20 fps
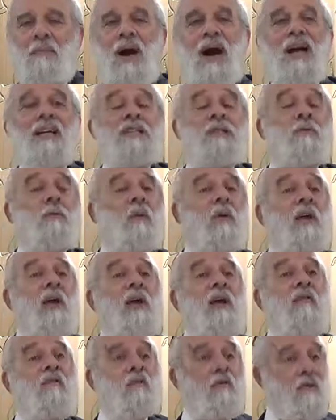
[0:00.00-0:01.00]
possibly
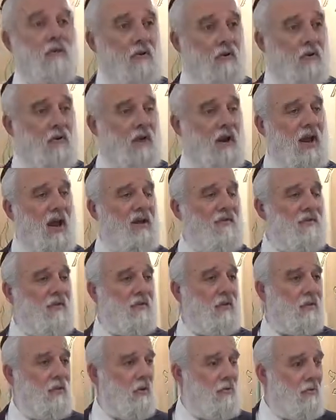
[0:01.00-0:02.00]
ever have
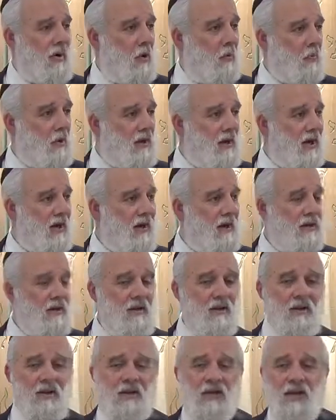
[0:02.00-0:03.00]
chokhmah u'binah,
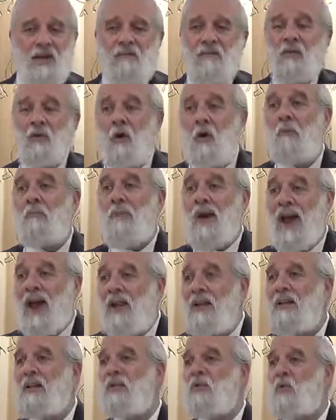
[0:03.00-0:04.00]
even though
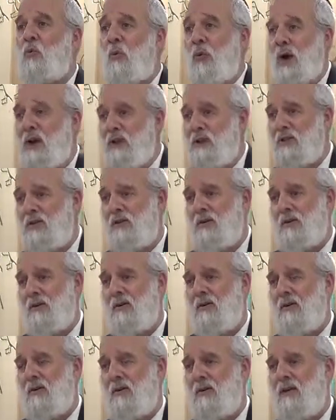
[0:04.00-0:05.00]
man is
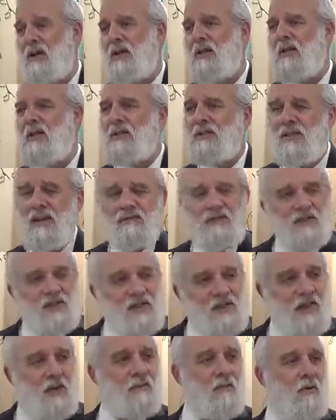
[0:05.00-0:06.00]
wiser and does have
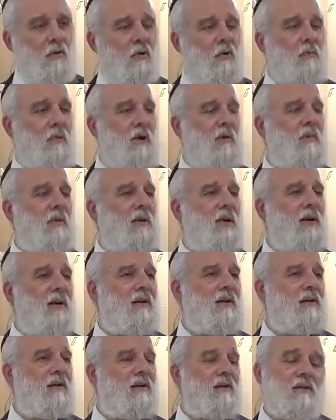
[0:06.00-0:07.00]
some chokhmah
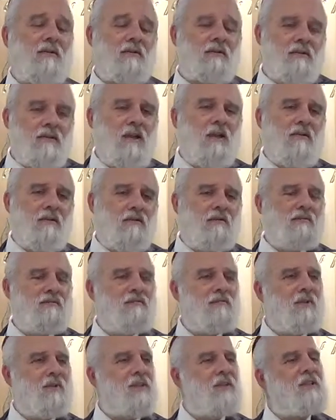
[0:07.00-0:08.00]
u'binah, still,
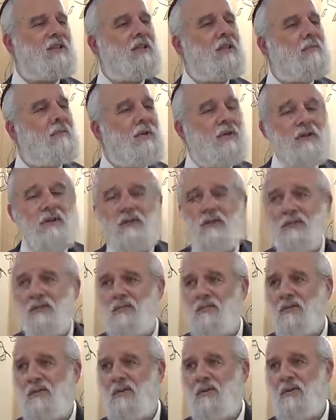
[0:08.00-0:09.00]
he's limited.
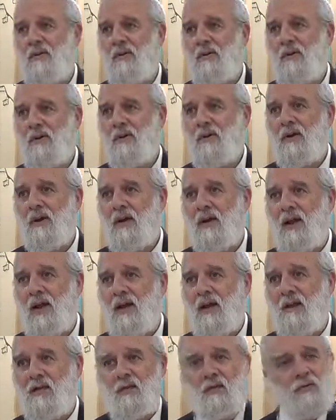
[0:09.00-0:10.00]

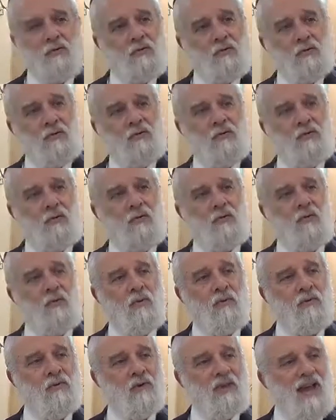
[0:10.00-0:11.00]
Like I told you the story
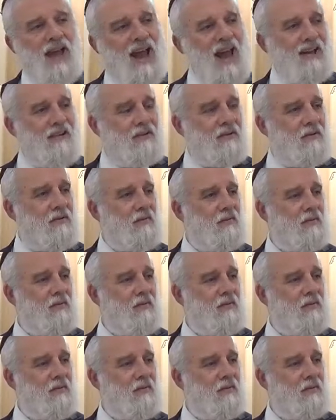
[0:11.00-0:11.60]
with the cat.